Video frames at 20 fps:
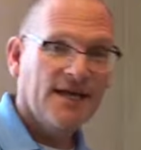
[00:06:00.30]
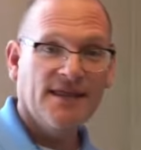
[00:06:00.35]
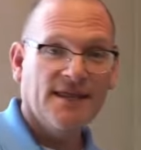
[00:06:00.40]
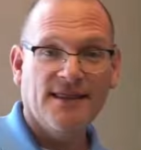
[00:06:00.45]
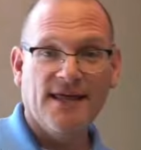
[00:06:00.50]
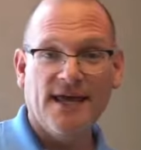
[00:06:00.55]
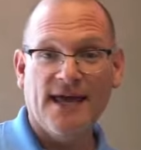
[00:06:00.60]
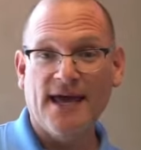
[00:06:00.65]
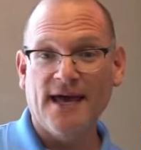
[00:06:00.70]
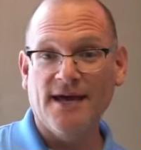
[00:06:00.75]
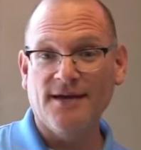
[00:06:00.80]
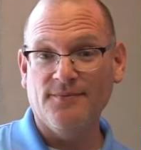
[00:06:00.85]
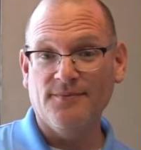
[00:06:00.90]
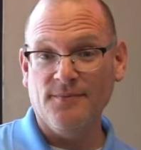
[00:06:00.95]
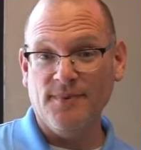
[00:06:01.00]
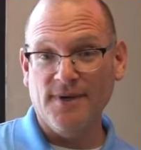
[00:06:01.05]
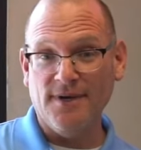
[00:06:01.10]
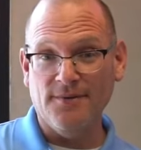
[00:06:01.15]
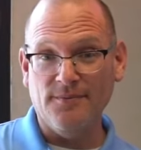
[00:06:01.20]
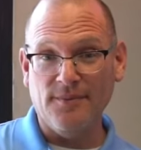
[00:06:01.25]
they had
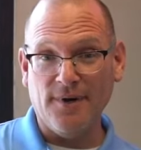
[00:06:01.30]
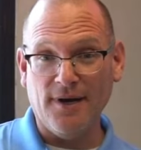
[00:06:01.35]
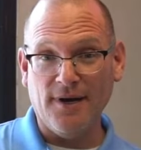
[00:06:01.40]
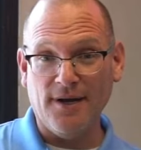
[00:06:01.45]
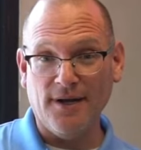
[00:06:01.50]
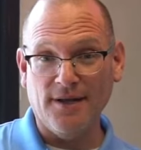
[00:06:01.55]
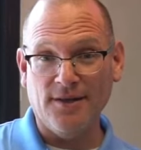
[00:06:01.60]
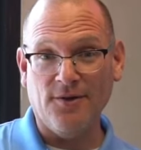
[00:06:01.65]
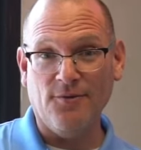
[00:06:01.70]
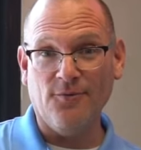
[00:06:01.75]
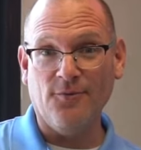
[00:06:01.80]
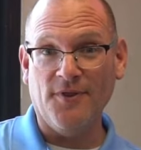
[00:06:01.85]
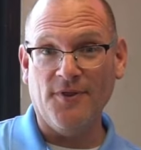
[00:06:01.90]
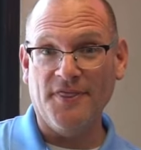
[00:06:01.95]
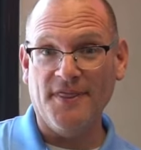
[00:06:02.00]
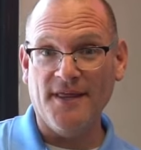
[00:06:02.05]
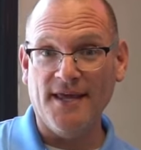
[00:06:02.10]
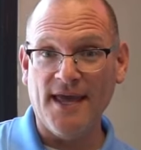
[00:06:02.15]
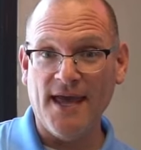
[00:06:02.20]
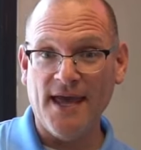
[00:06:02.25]
me in mind with
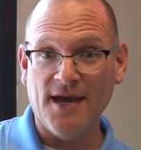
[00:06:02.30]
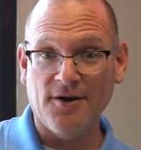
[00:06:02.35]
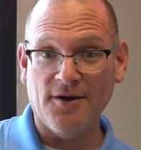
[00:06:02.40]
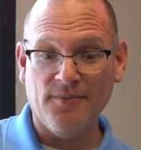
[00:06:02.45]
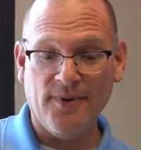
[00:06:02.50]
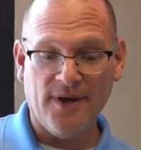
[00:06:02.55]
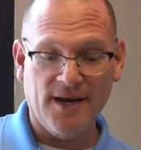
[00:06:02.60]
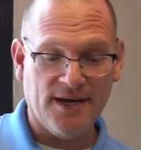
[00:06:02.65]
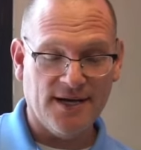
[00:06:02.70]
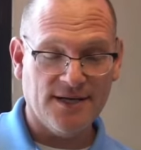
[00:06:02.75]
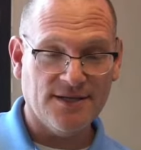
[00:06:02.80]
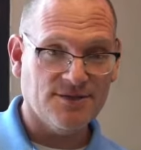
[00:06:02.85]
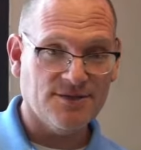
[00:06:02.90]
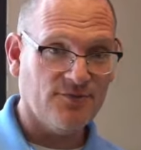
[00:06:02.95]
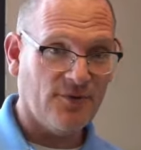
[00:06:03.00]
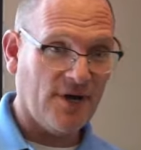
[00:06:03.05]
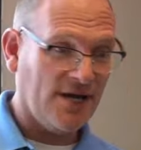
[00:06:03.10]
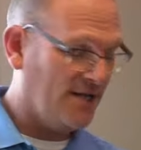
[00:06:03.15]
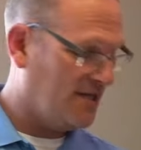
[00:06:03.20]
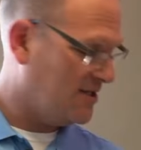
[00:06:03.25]
the hair bands,
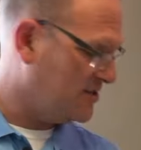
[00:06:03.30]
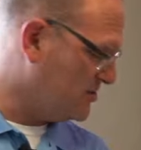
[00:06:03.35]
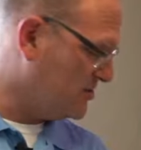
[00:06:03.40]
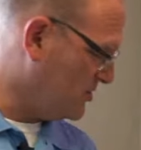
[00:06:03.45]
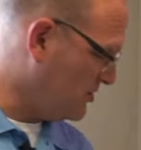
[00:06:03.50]
right? Because you